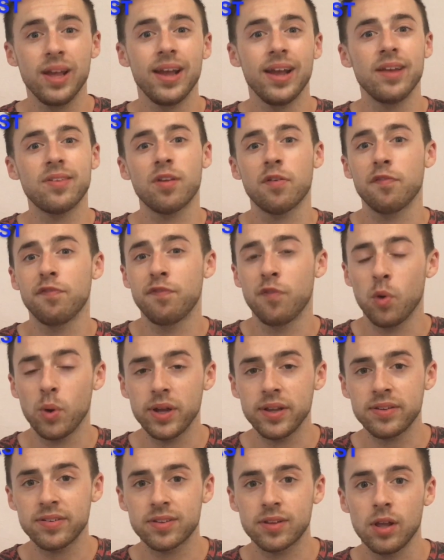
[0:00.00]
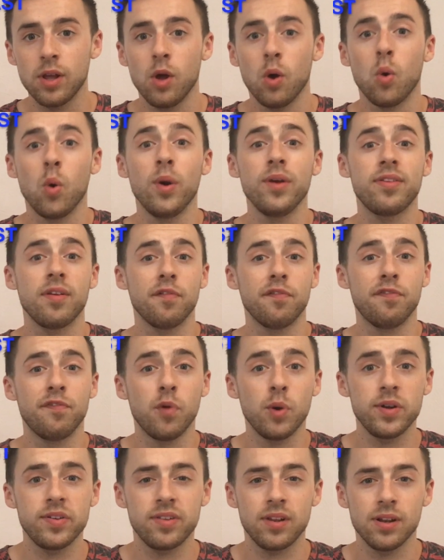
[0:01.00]
Is it voiced or is it
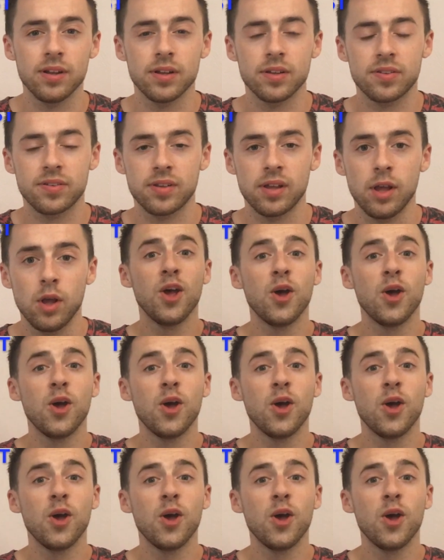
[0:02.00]
voiceless?